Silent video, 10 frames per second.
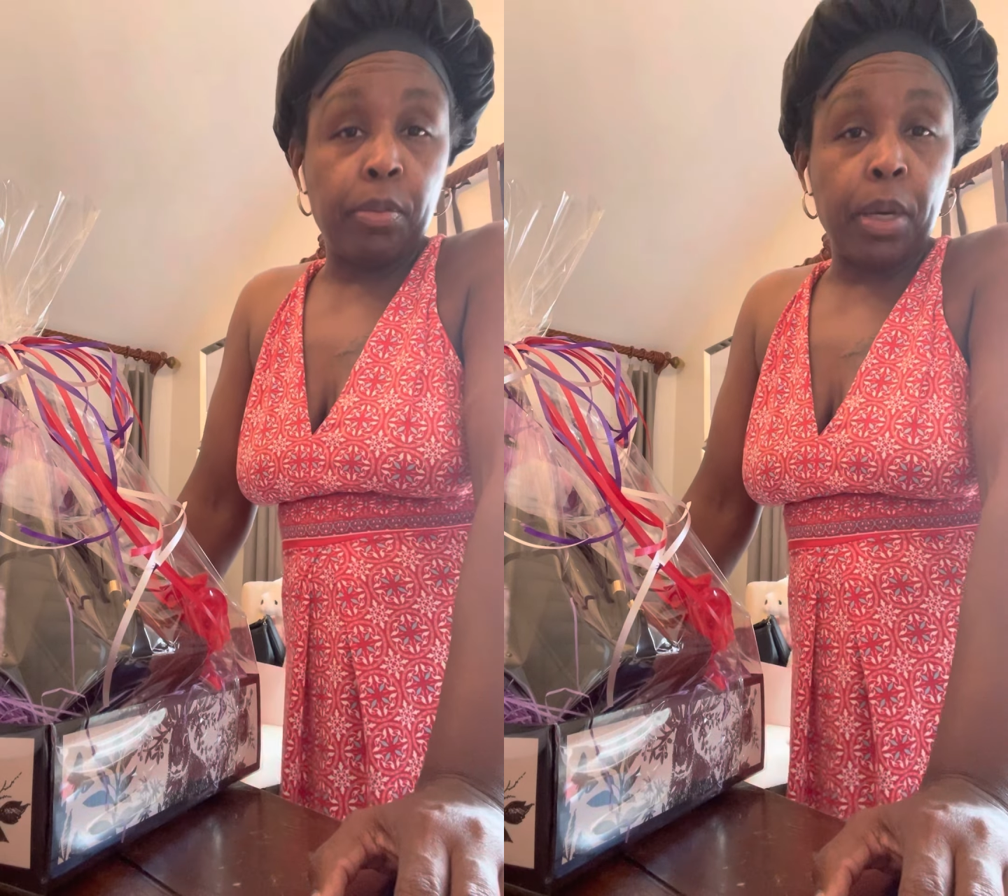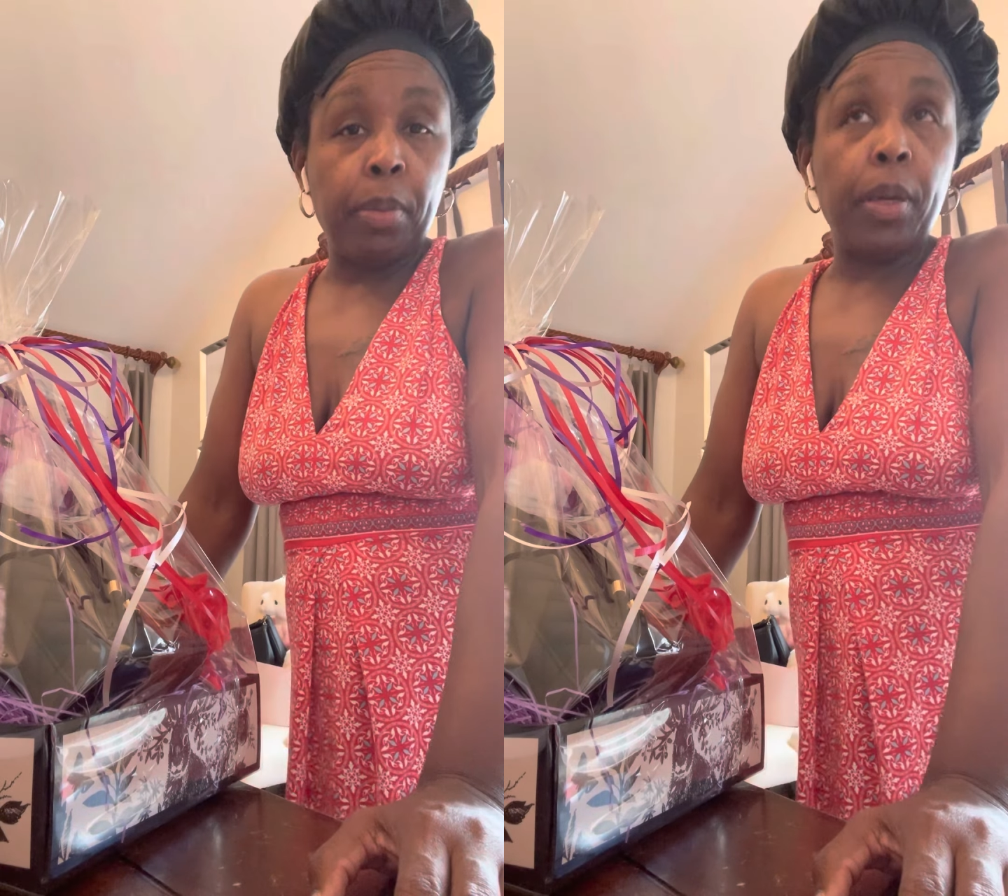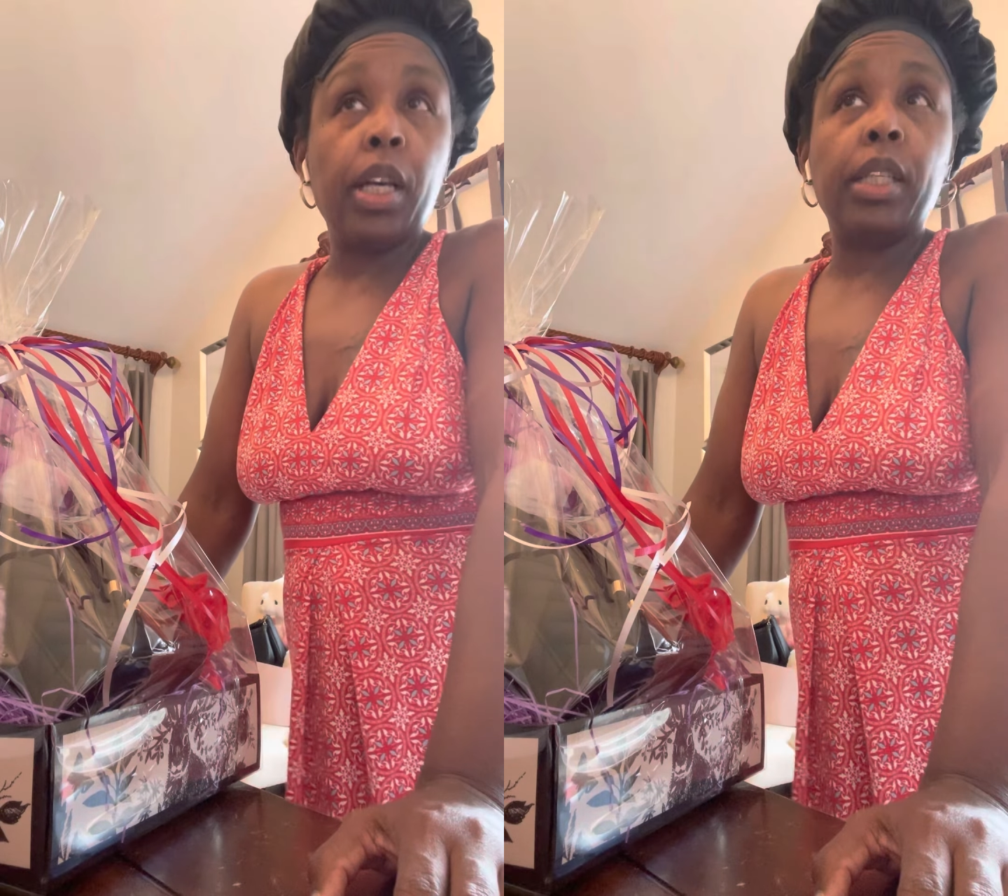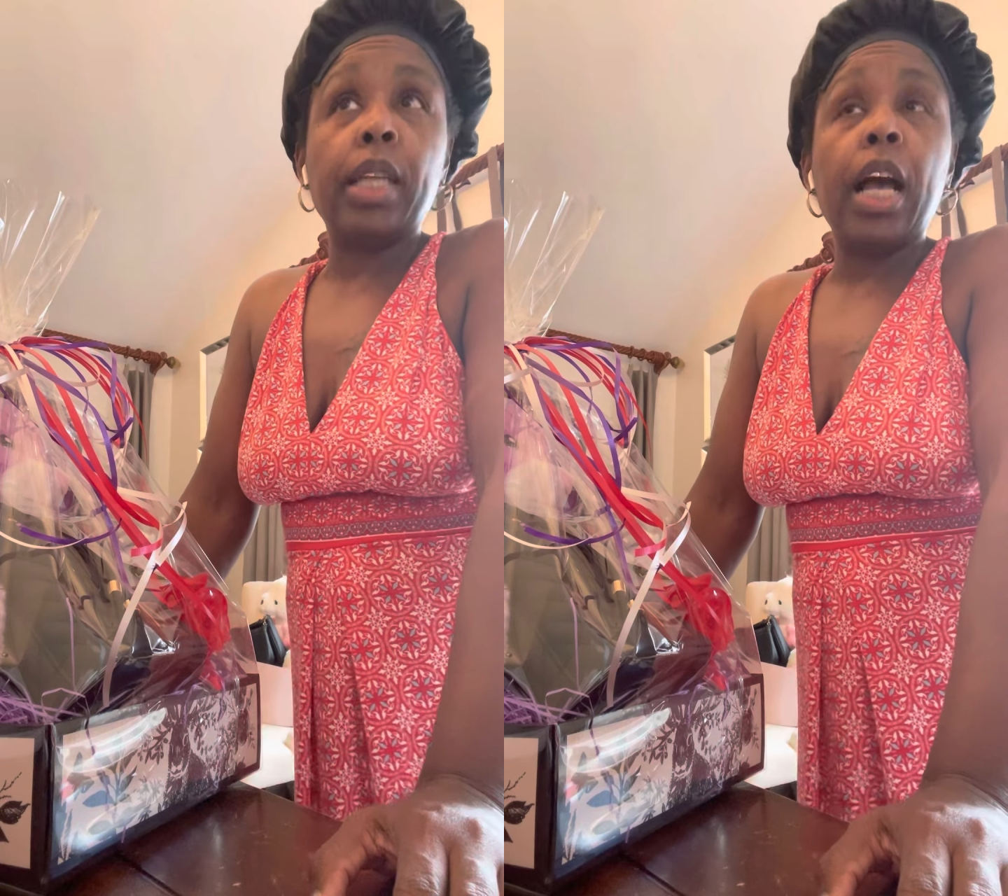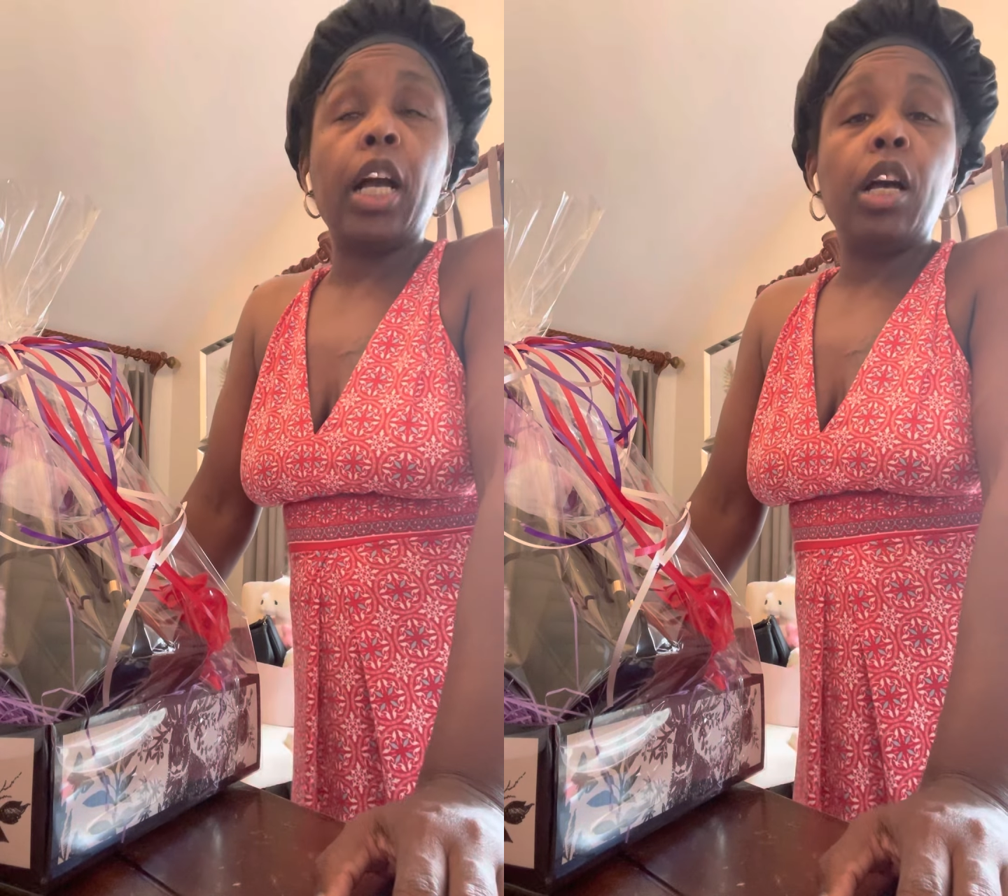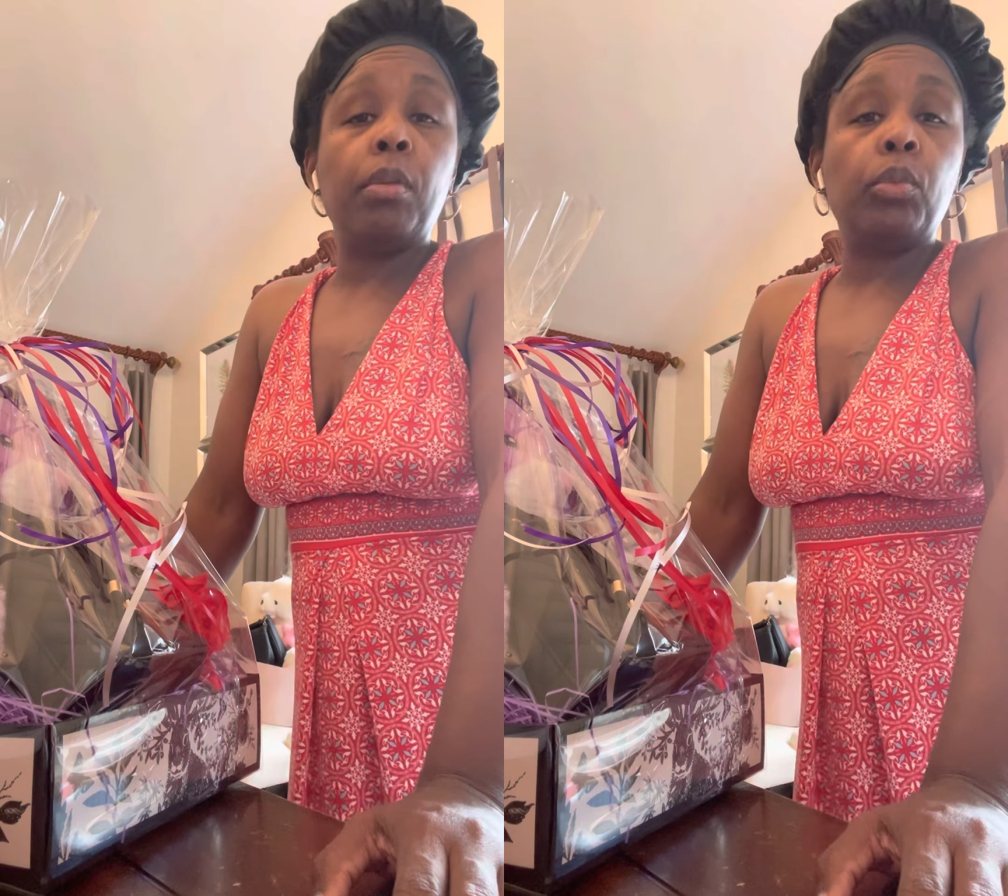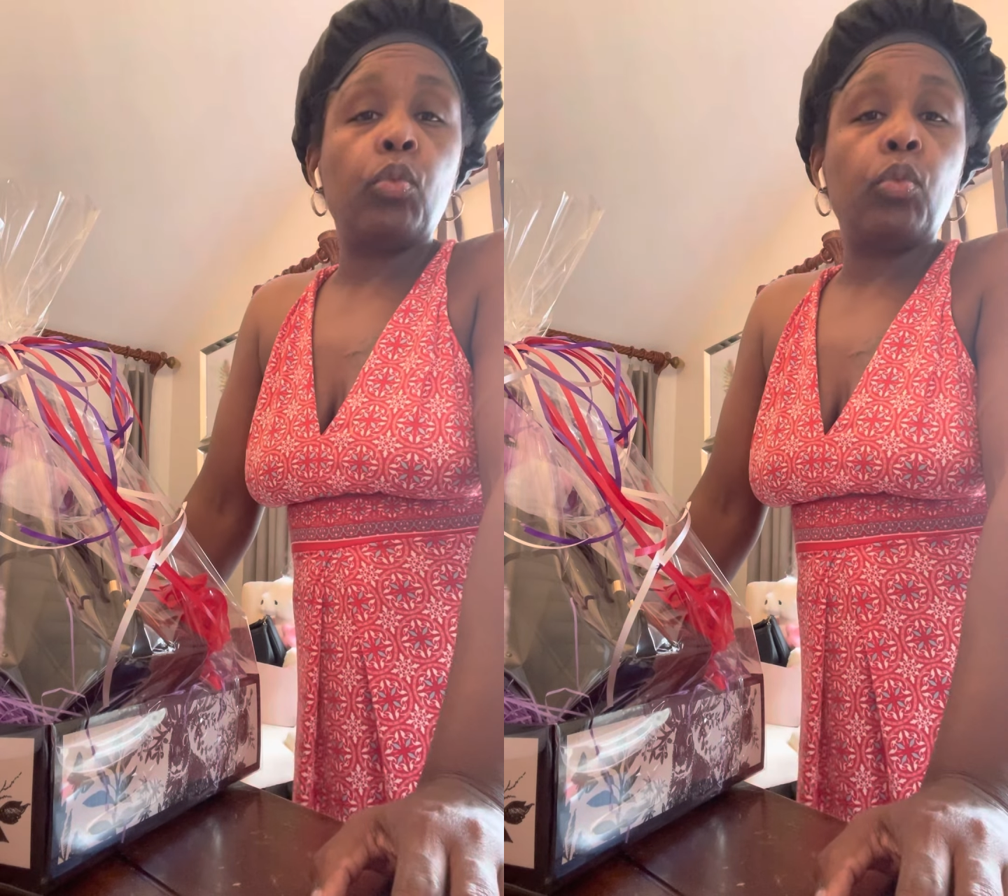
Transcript: But because I come